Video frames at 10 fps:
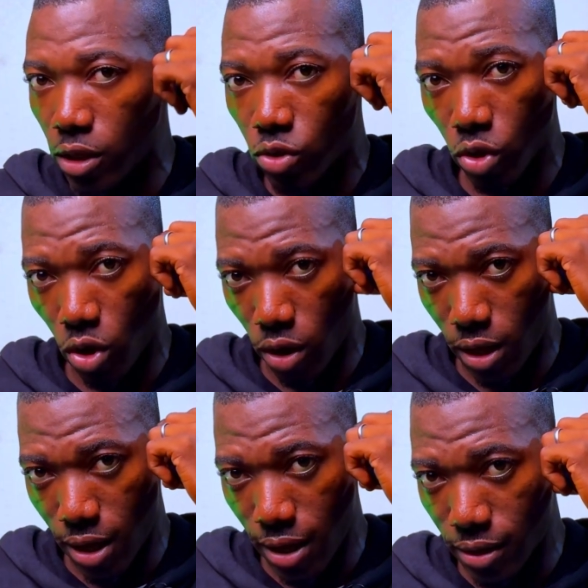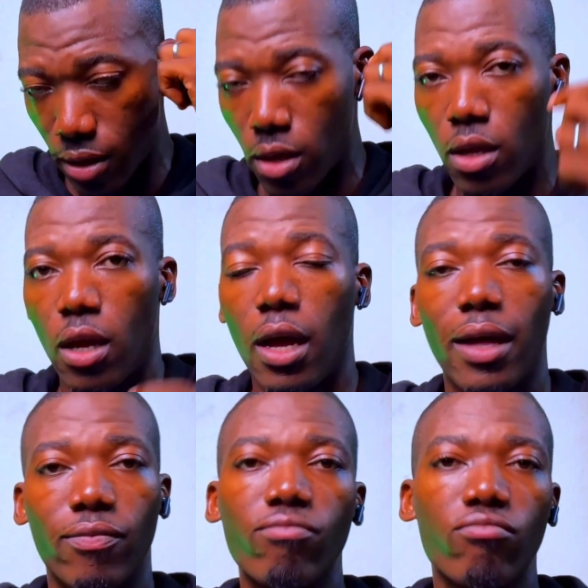into your ears
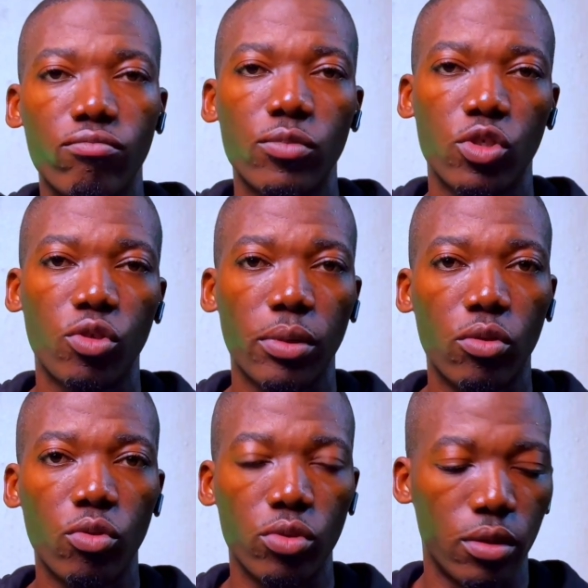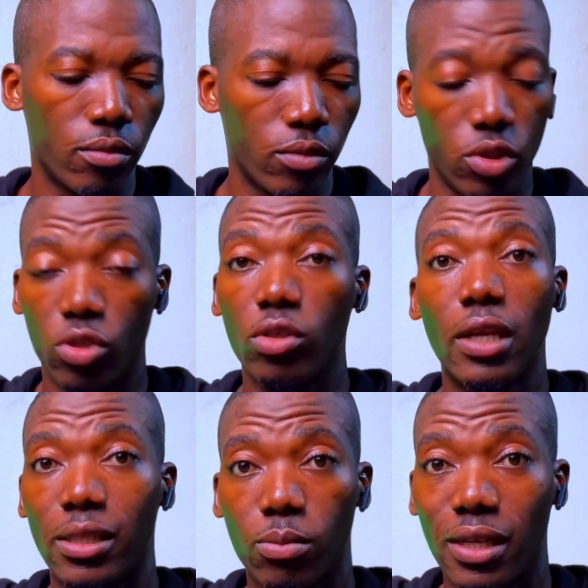and you should be good. You
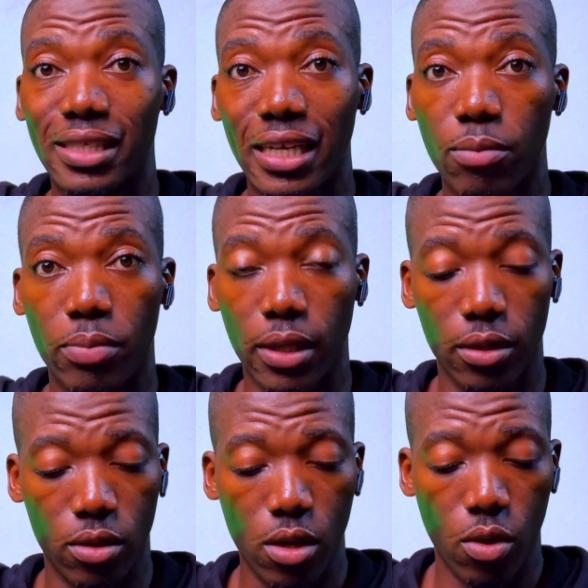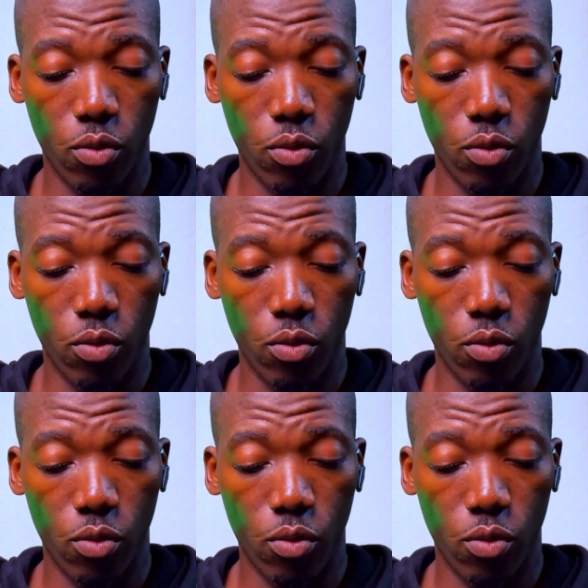shouldn't experience any pain